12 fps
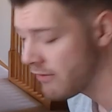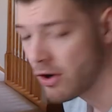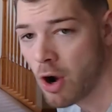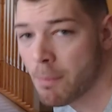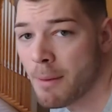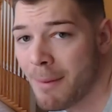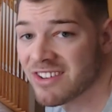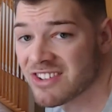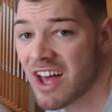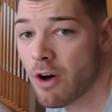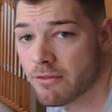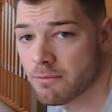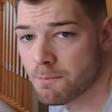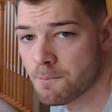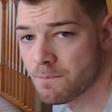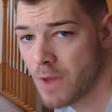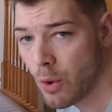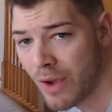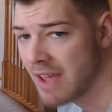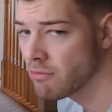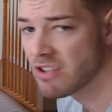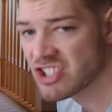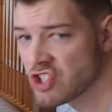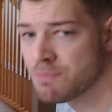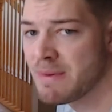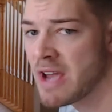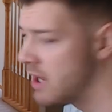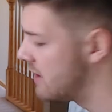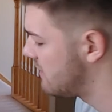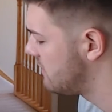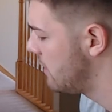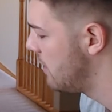carpet myself. Okay, let's just be honest.